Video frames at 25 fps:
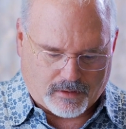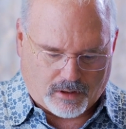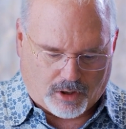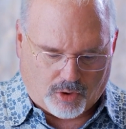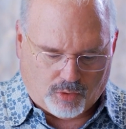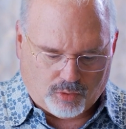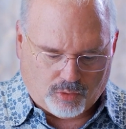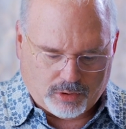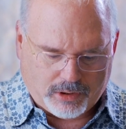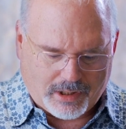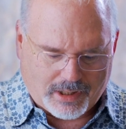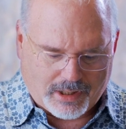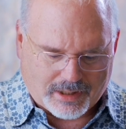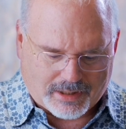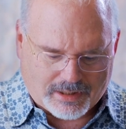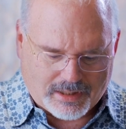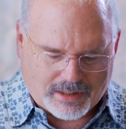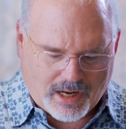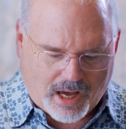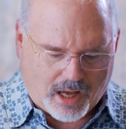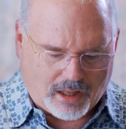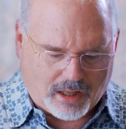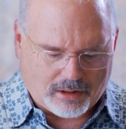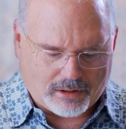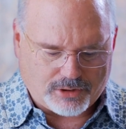Only
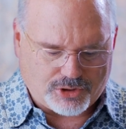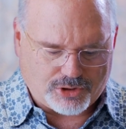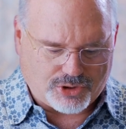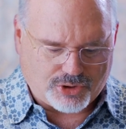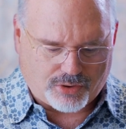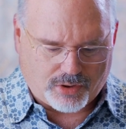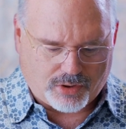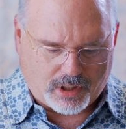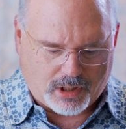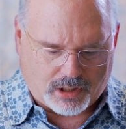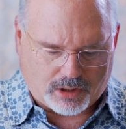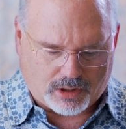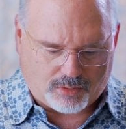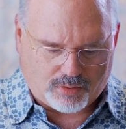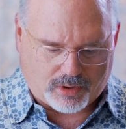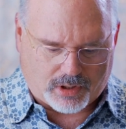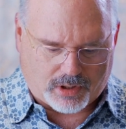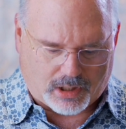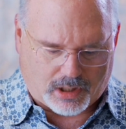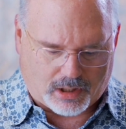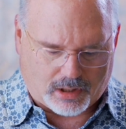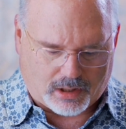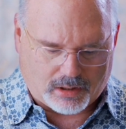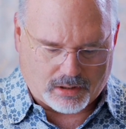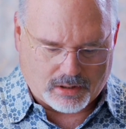acknowledge your
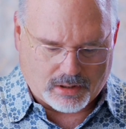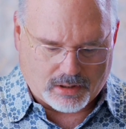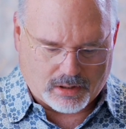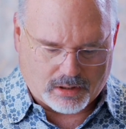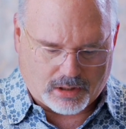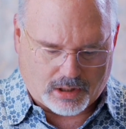iniquity,